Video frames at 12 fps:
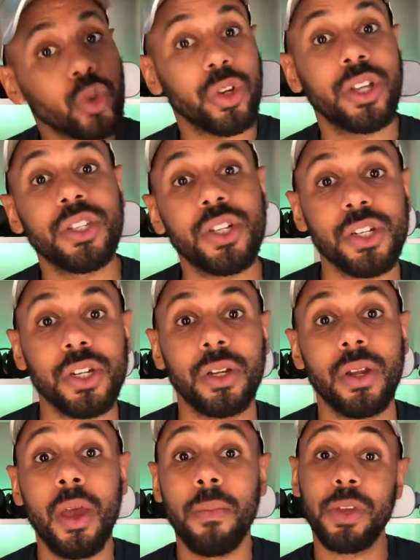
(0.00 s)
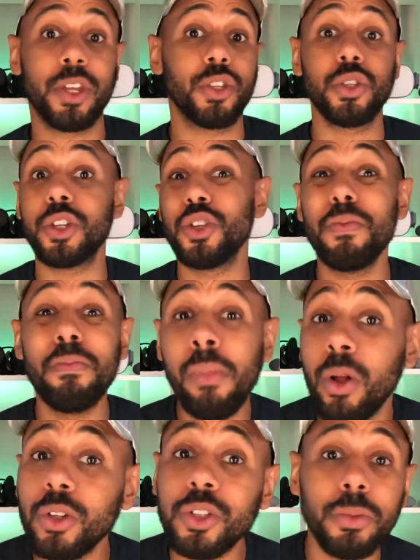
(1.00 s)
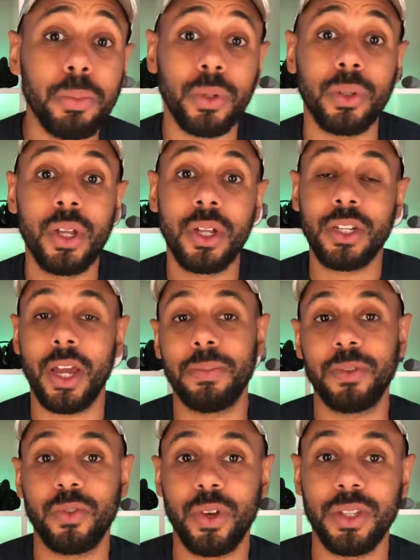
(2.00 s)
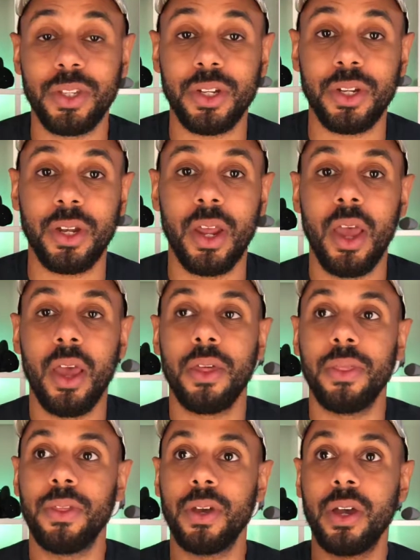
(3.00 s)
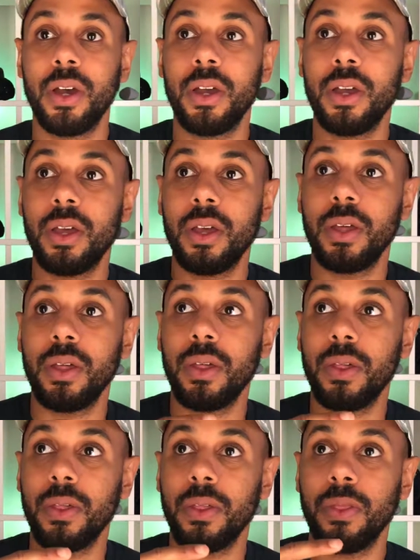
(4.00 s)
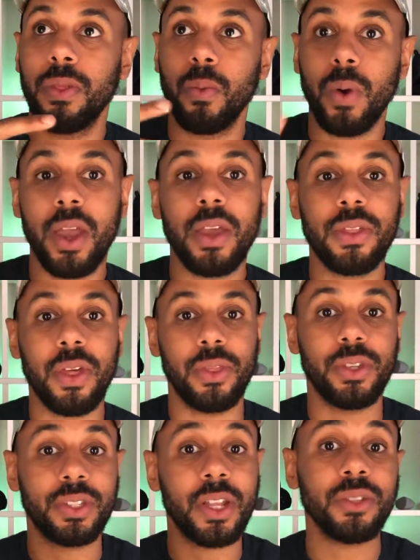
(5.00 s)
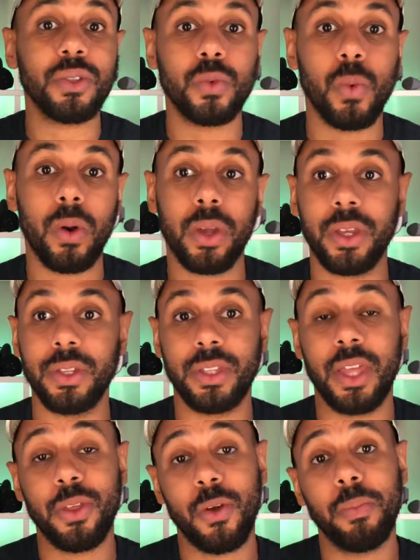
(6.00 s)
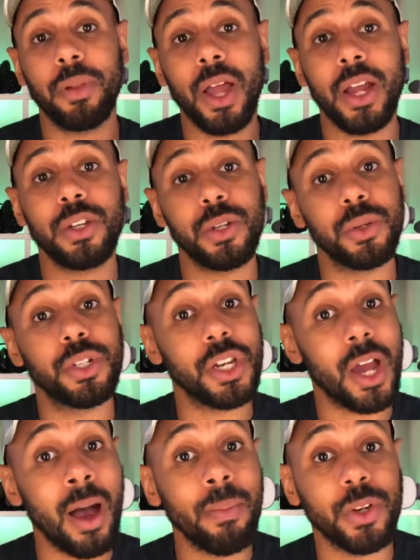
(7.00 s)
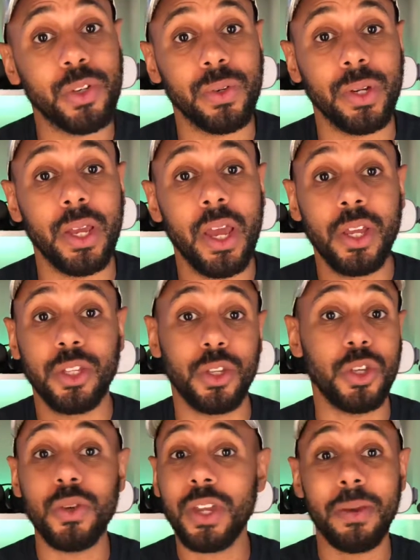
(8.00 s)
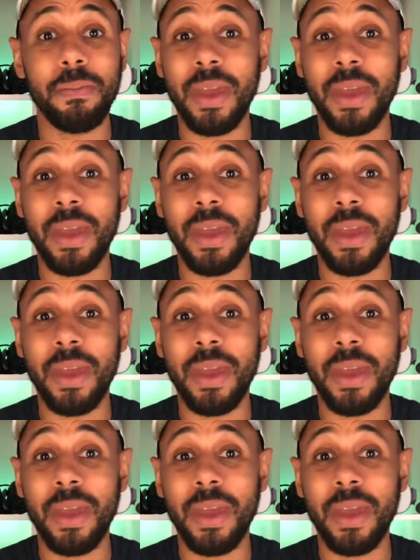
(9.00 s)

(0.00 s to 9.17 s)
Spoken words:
transition, because you can do multiple types of transition. The way that the stencils work is that they're applied to geometry. So you can